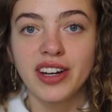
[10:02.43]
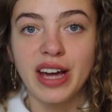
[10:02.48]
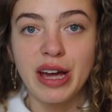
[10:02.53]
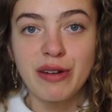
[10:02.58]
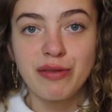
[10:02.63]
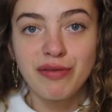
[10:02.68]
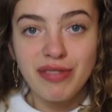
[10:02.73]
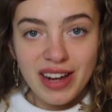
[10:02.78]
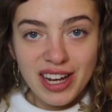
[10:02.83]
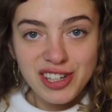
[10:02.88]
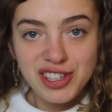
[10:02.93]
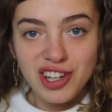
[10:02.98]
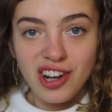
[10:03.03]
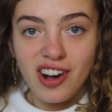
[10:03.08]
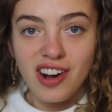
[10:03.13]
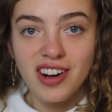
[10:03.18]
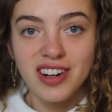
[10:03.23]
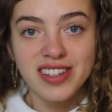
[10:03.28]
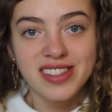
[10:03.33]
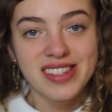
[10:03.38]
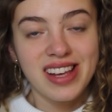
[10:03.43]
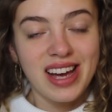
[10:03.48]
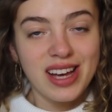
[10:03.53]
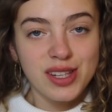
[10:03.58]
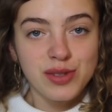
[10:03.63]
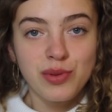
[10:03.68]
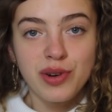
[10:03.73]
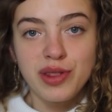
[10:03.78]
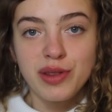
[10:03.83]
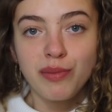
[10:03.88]
Okay, flashcards,
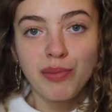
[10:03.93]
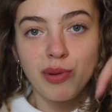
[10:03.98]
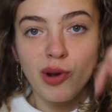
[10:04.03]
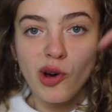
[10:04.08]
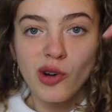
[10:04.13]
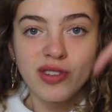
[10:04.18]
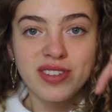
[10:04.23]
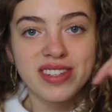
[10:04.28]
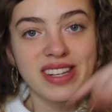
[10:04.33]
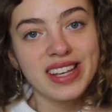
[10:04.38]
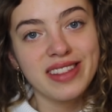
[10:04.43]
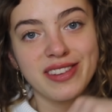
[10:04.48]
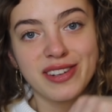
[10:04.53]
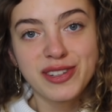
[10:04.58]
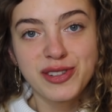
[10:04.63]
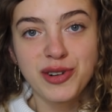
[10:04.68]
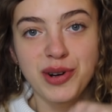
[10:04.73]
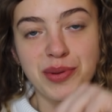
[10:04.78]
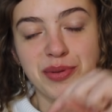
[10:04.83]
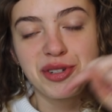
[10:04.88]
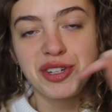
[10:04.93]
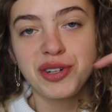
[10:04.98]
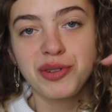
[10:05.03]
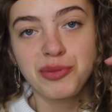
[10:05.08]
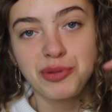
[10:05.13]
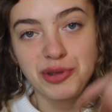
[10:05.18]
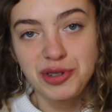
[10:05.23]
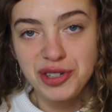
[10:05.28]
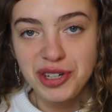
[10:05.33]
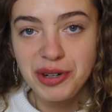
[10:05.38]
as one of the blogs in the
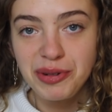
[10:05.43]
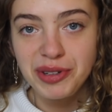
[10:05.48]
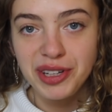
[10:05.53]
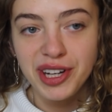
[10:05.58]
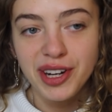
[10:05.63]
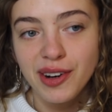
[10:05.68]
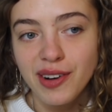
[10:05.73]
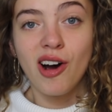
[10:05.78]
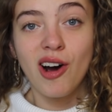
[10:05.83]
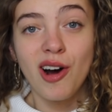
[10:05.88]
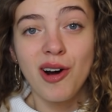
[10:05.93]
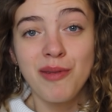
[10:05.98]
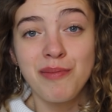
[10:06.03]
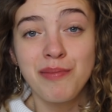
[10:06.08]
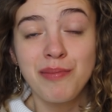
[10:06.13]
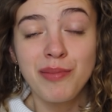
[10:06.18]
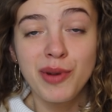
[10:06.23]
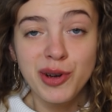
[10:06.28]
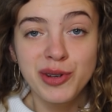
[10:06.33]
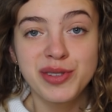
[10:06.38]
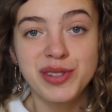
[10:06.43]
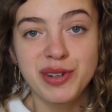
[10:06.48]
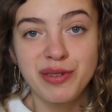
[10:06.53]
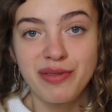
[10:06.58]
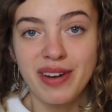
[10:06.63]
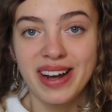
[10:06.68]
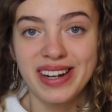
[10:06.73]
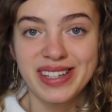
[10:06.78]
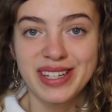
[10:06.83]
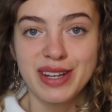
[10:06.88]
description will show you, are most
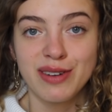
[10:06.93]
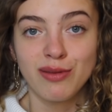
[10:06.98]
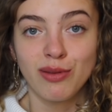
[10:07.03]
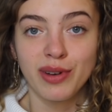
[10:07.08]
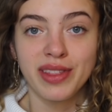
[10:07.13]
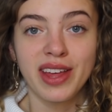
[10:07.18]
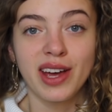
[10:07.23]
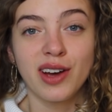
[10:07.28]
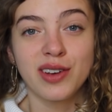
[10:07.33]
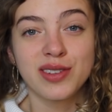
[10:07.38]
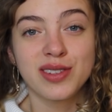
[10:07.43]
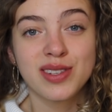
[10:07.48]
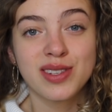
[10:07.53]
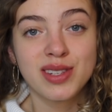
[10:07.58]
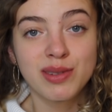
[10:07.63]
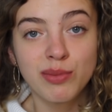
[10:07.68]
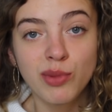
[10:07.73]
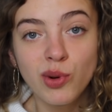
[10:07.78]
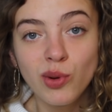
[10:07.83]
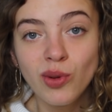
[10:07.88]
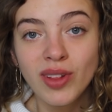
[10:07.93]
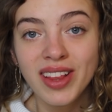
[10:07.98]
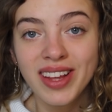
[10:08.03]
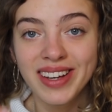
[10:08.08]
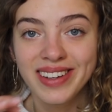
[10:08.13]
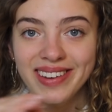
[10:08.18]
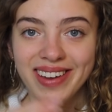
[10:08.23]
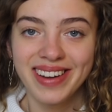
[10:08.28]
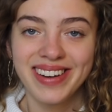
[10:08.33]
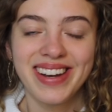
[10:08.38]
effective when they are
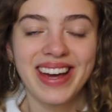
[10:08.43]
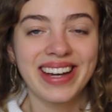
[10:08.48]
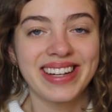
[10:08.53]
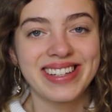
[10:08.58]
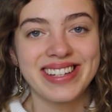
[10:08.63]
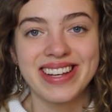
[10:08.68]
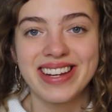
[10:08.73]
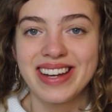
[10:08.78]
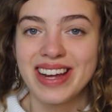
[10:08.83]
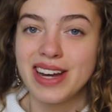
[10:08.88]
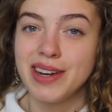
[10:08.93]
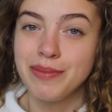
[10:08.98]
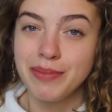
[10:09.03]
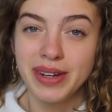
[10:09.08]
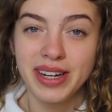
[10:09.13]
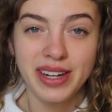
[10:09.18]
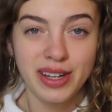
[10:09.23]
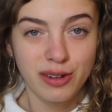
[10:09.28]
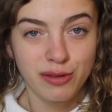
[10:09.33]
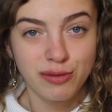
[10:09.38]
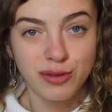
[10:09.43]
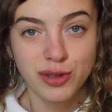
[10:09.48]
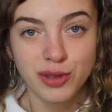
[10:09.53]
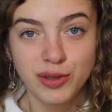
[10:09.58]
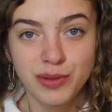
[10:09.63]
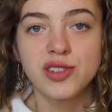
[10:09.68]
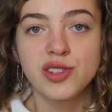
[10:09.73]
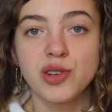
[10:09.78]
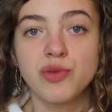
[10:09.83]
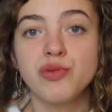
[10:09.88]
small, connected, and
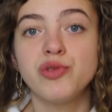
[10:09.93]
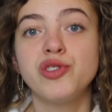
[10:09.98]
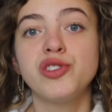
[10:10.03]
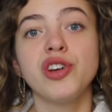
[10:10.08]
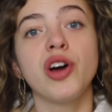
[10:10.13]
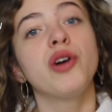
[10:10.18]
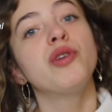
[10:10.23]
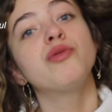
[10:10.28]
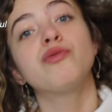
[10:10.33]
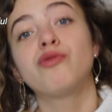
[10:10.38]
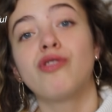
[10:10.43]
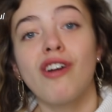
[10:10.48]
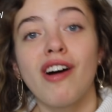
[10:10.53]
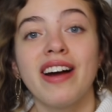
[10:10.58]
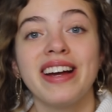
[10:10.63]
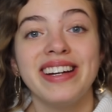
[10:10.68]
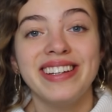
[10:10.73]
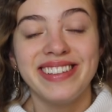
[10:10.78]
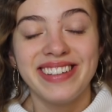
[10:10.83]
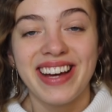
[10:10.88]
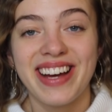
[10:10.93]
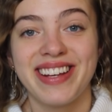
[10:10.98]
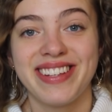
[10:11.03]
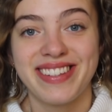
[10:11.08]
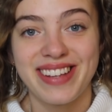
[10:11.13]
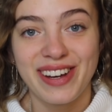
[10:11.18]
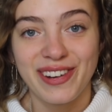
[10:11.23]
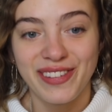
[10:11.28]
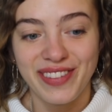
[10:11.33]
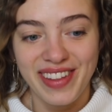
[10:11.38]
meaningful. So don't write an
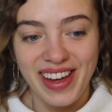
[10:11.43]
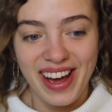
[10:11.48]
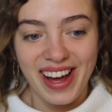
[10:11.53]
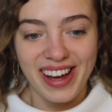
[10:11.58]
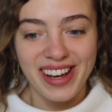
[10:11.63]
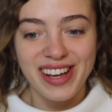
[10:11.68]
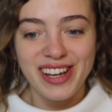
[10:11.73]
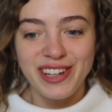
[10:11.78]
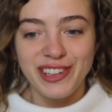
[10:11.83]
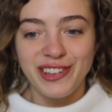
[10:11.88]
essay on there.